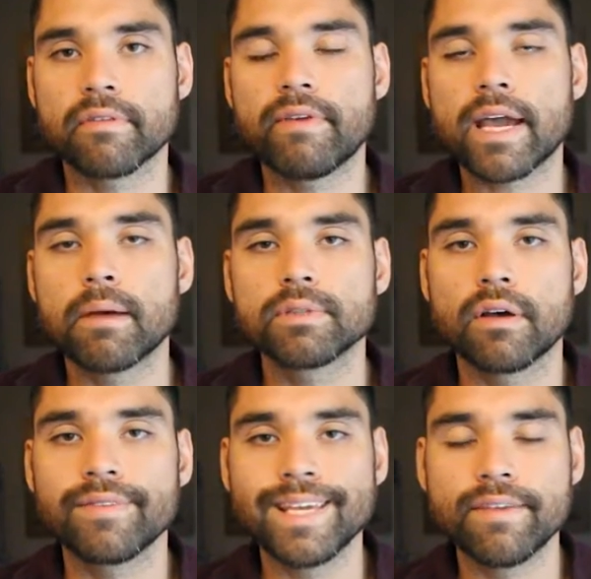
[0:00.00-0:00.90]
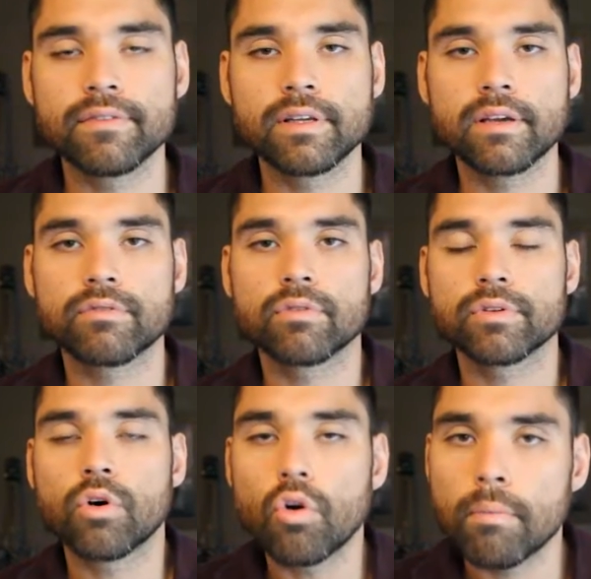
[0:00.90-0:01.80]
The fat comes off evenly throughout
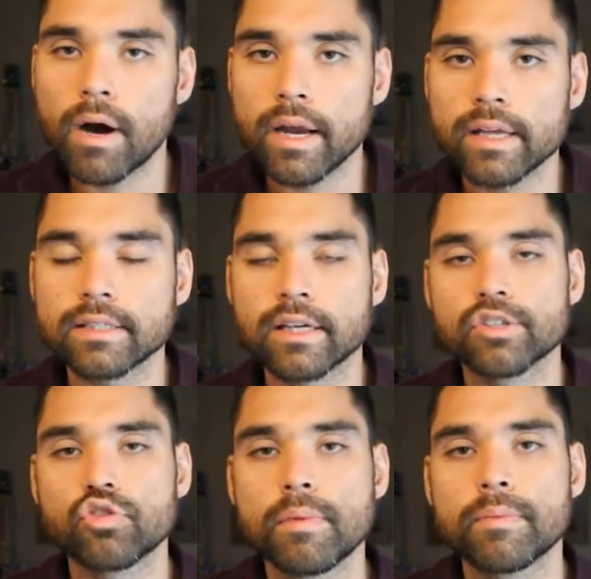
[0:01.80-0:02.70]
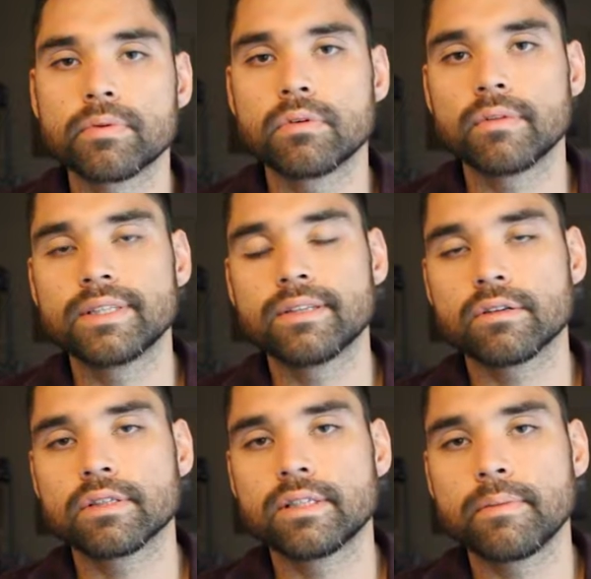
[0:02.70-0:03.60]
the whole body. It's like a swimming pool.
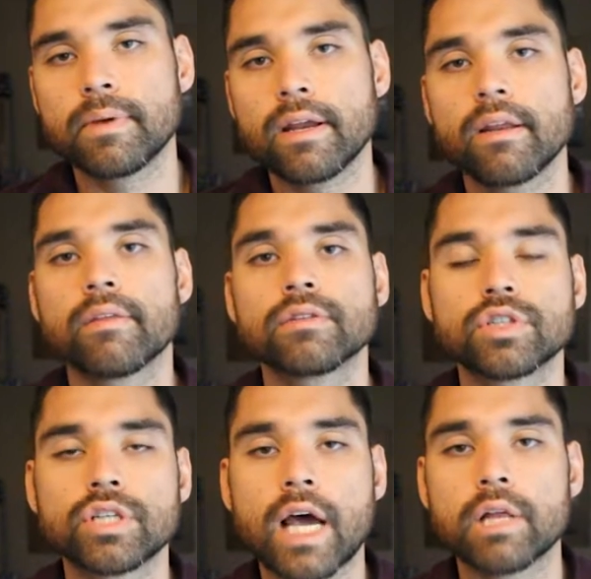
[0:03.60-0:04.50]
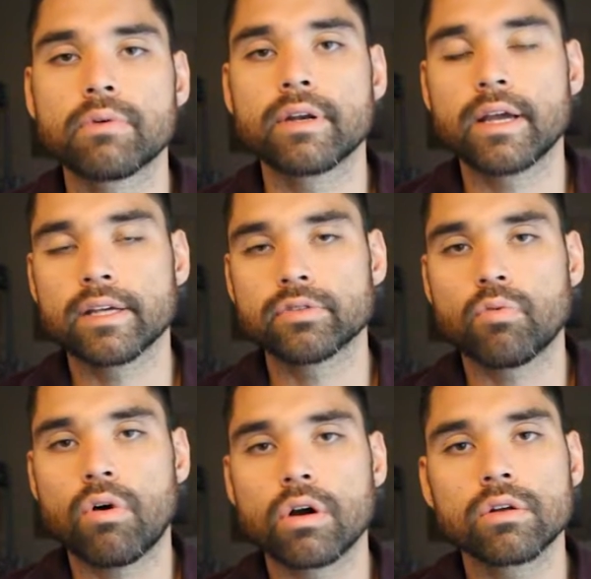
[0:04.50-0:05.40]
There's a deep end, there's a shallow one. As the
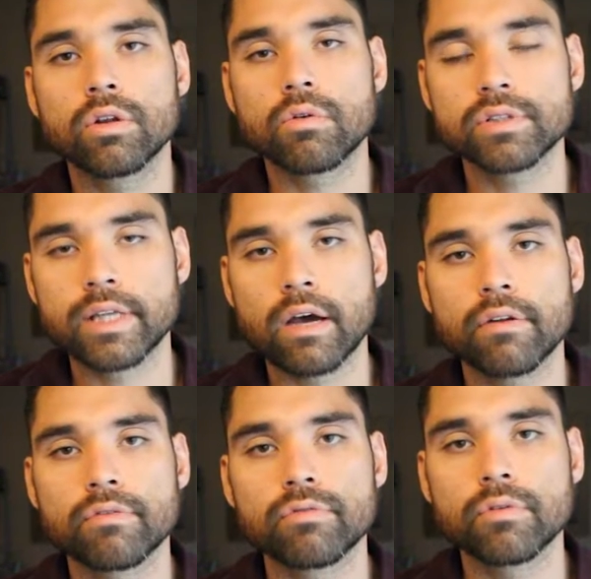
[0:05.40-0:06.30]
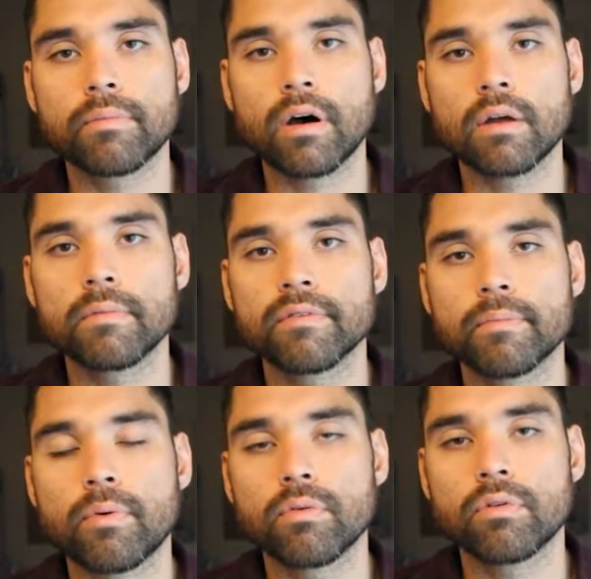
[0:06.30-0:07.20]
water lowers down through the bottom of
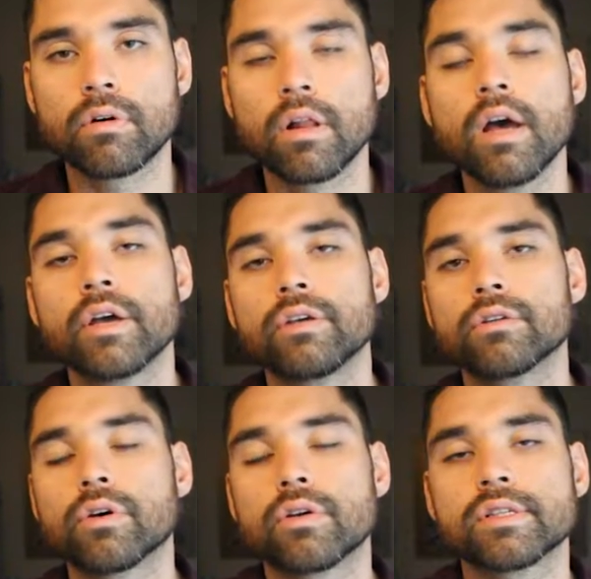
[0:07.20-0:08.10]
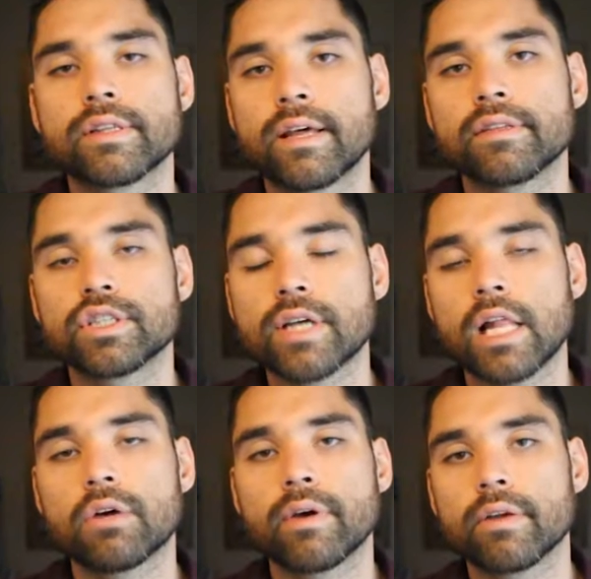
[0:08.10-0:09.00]
the pool, you'll notice that the
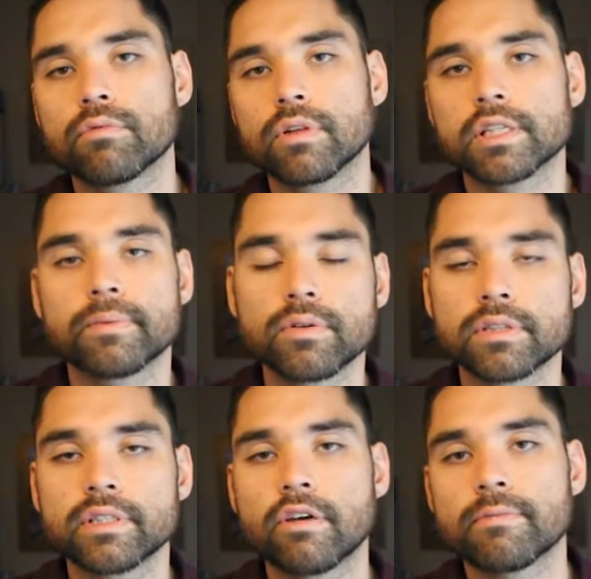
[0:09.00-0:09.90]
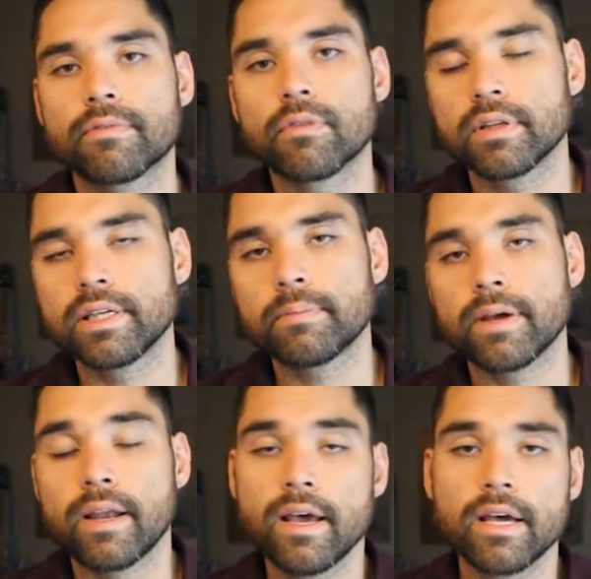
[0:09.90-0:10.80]
shallow end will expose itself before the deep
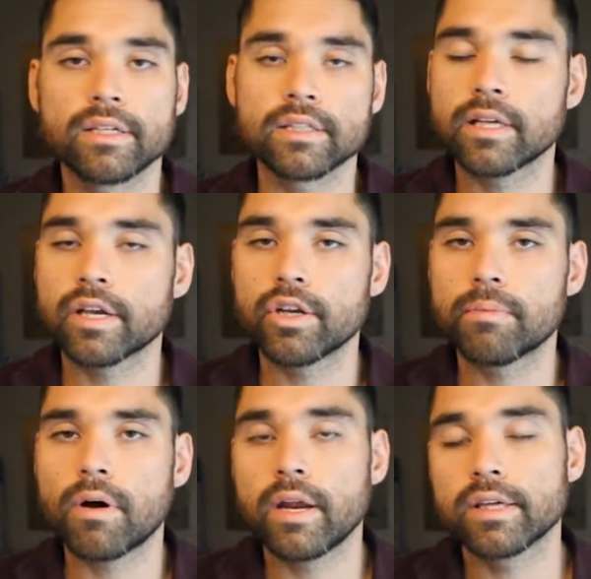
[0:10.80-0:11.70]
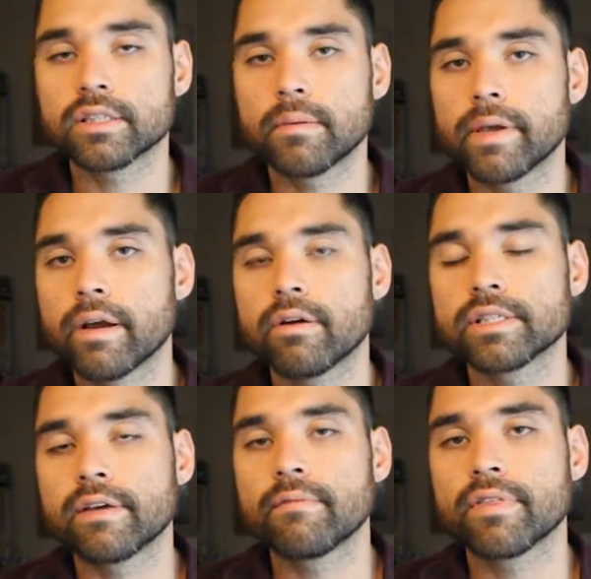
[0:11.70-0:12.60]
end. Just like in your body, some
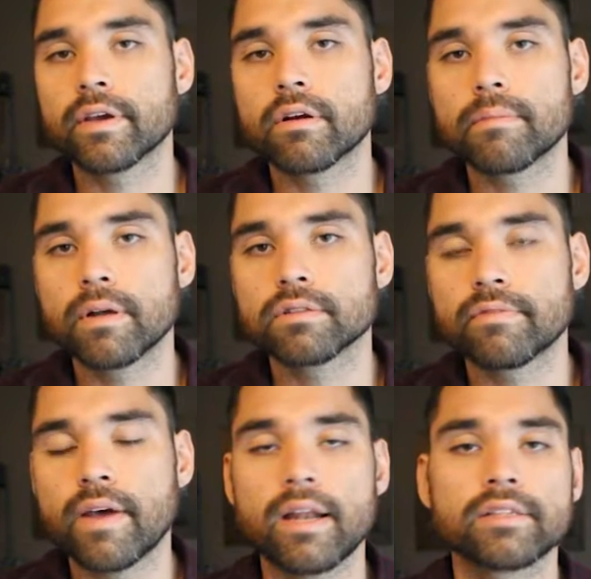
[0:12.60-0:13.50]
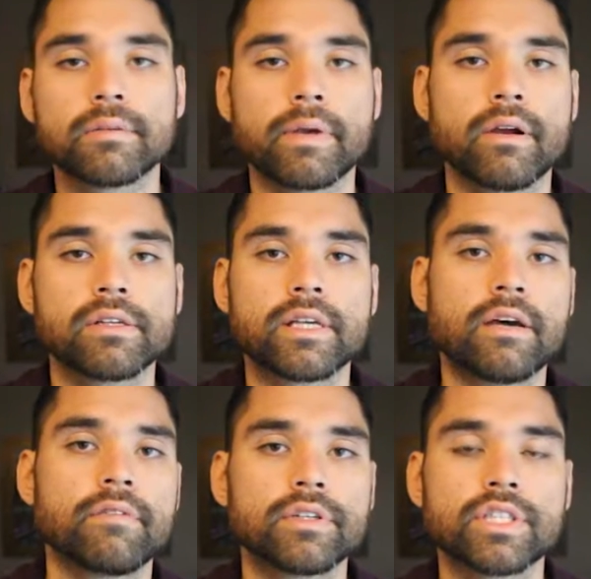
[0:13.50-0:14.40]
areas have thicker amounts of fat, some areas
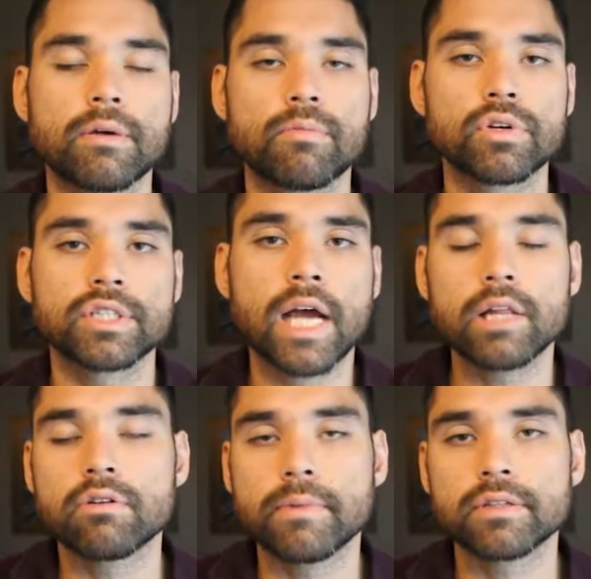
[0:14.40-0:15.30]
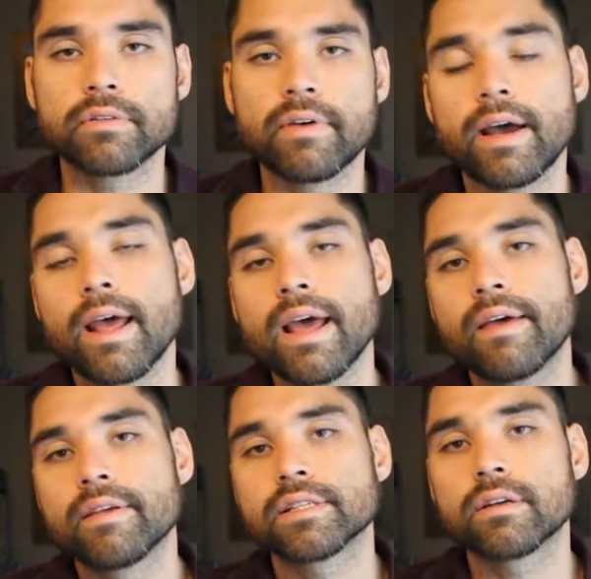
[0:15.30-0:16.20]
have more shallow amounts of fat.
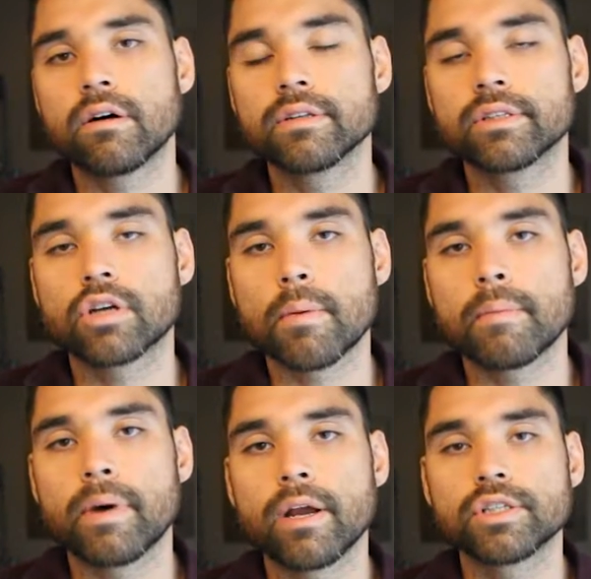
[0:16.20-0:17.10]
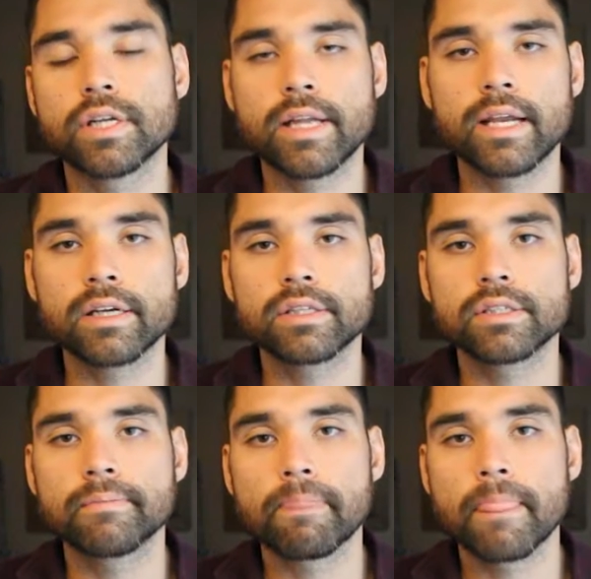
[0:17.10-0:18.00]
This is all determined by your genetics.